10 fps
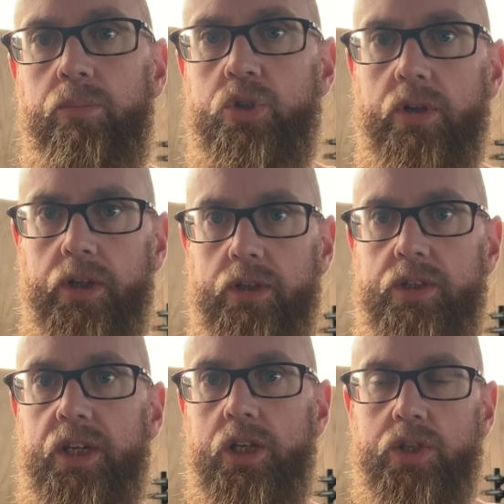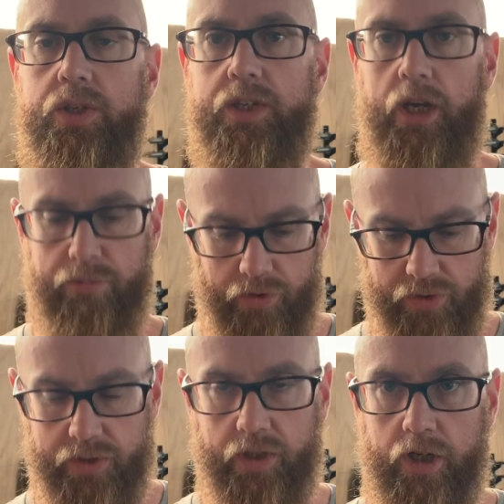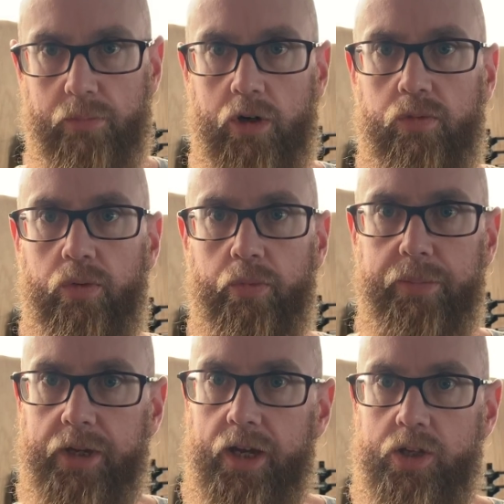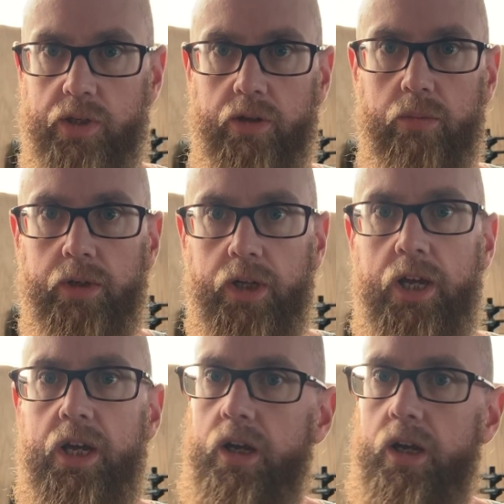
trying to teach the scapula just to come off the rib cage a little bit